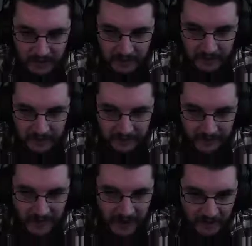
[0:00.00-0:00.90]
a little bit
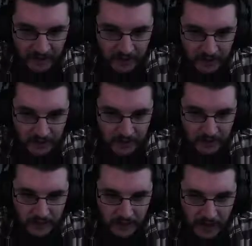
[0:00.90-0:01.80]
faster,
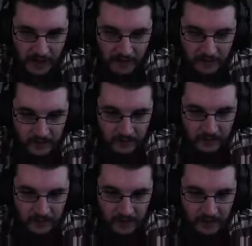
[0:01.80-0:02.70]
and
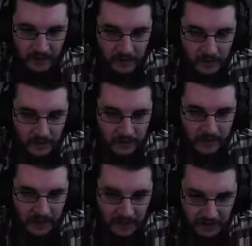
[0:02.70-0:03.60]
something to do with
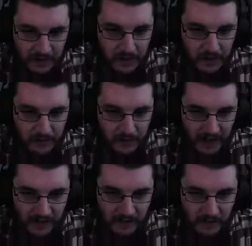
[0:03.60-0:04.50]
chaining. For
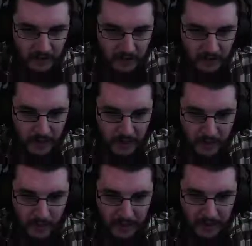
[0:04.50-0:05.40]
Catastron Mark III
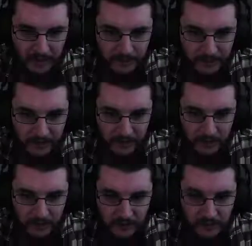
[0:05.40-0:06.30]
Combat Blade,
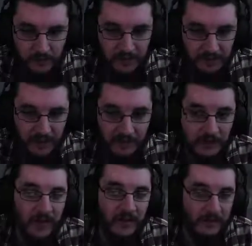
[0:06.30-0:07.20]
custom curve 2.9,
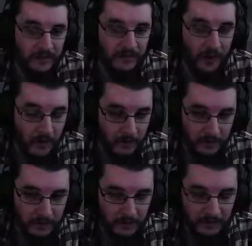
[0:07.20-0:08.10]
dodge much
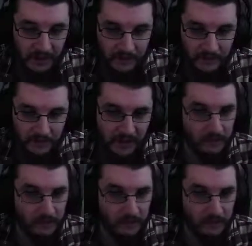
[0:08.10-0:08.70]
farther. Okay. That's